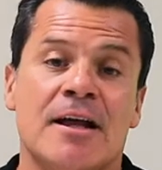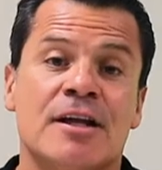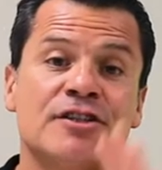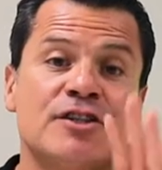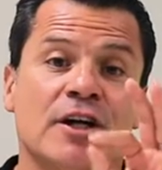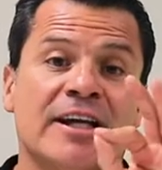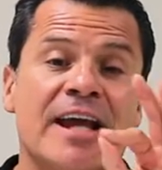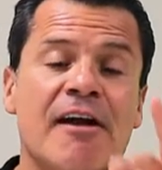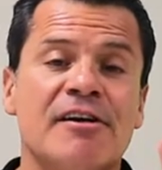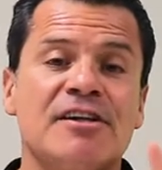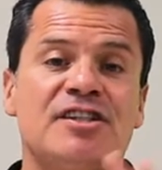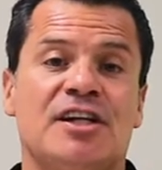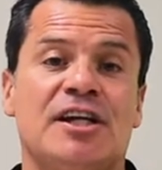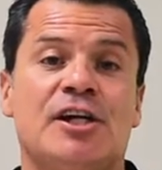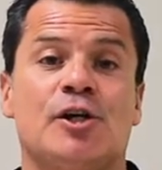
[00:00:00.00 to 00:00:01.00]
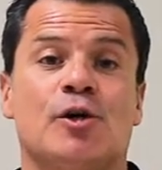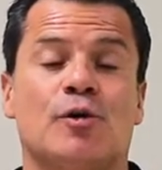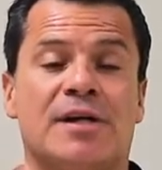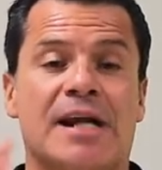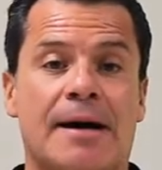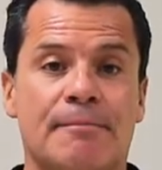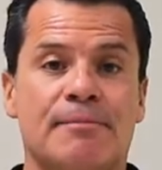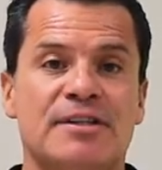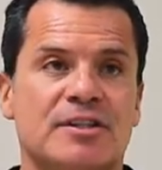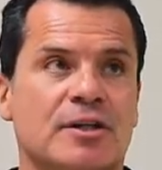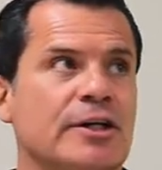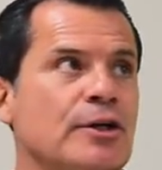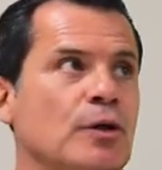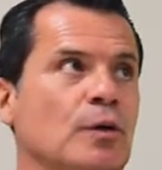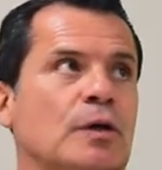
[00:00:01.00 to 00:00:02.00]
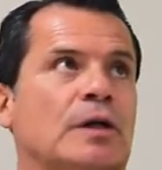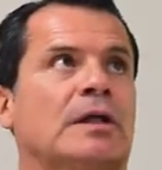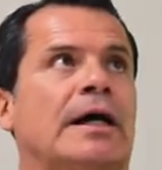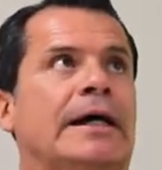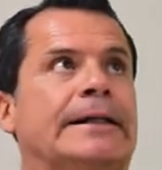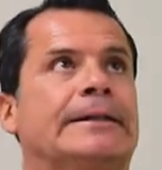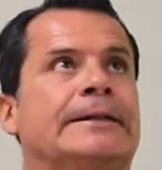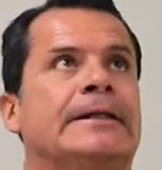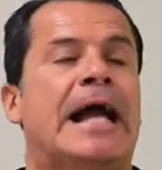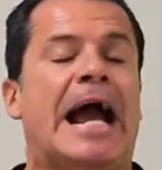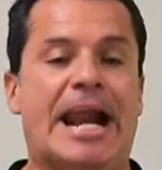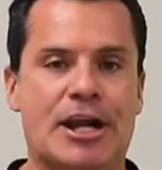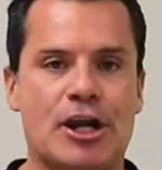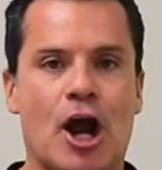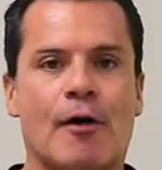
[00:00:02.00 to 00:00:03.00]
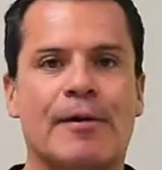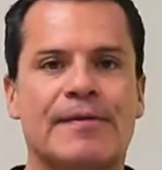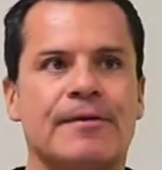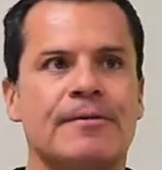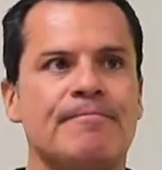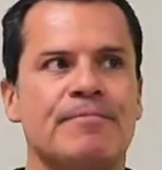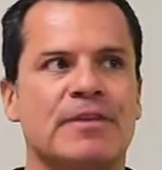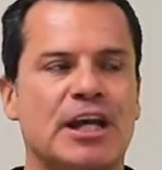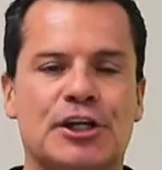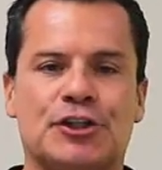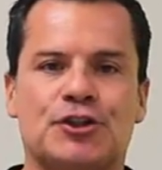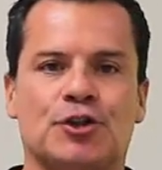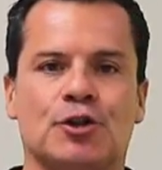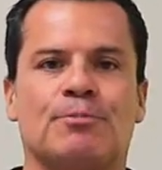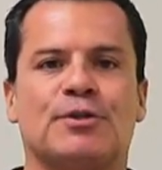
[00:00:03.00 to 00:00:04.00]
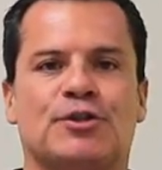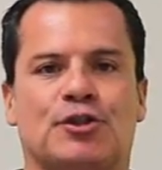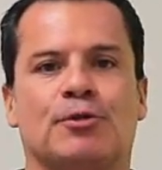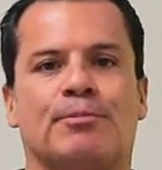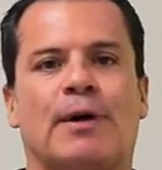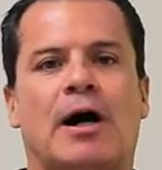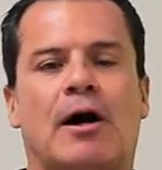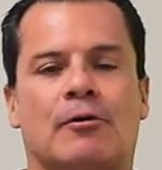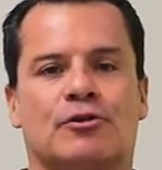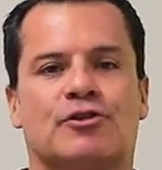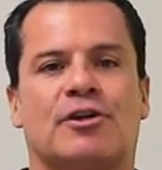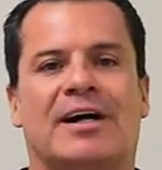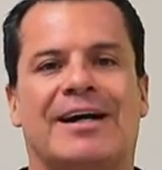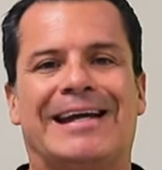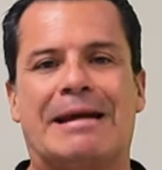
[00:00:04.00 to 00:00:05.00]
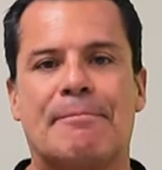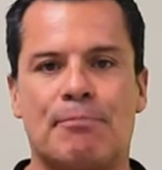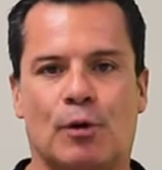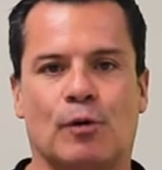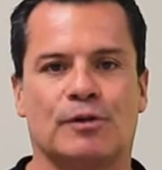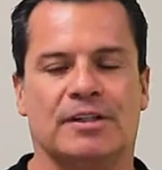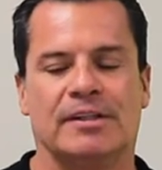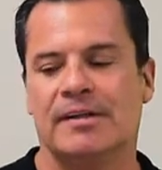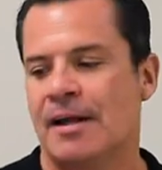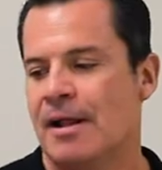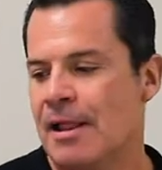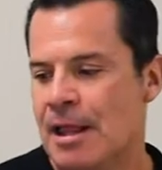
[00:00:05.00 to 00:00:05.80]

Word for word: So guaranteeing your numbers could look like, and knowing them is super, super, ultra important.